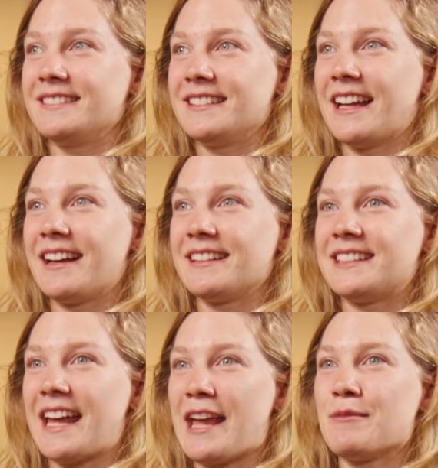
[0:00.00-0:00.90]
yeah,
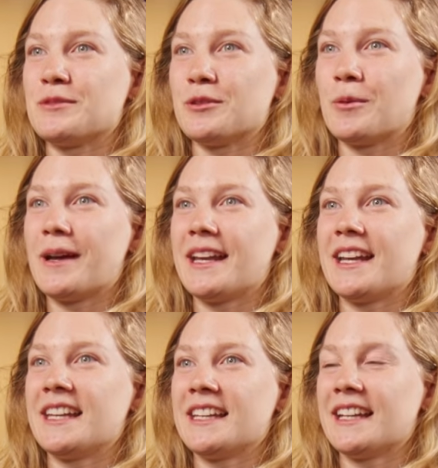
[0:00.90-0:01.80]
to aim to
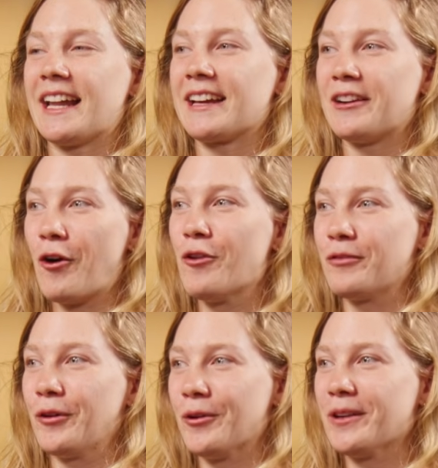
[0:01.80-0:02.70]
win like an
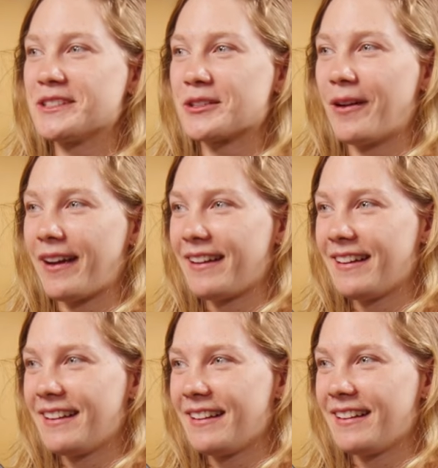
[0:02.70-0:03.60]
overall is quite
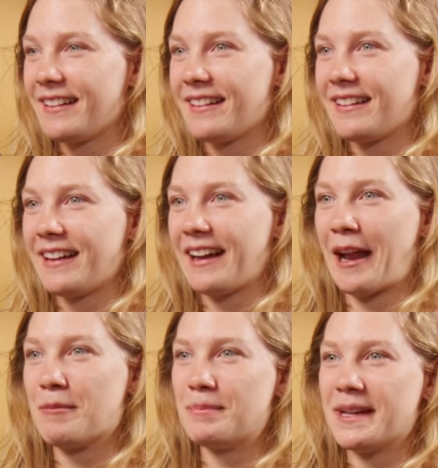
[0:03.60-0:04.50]
an
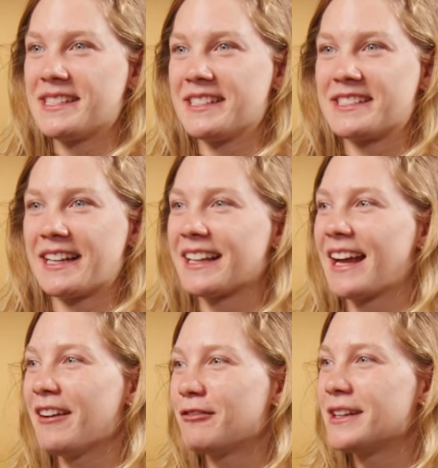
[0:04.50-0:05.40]
ambitious and
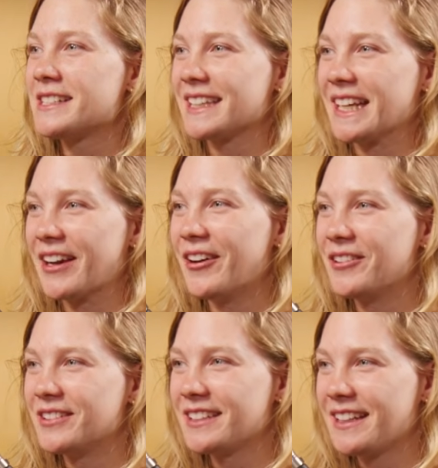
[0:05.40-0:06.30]
kind of risky
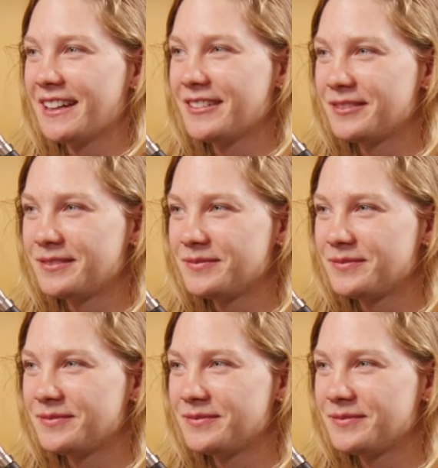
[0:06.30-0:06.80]
goal, you know?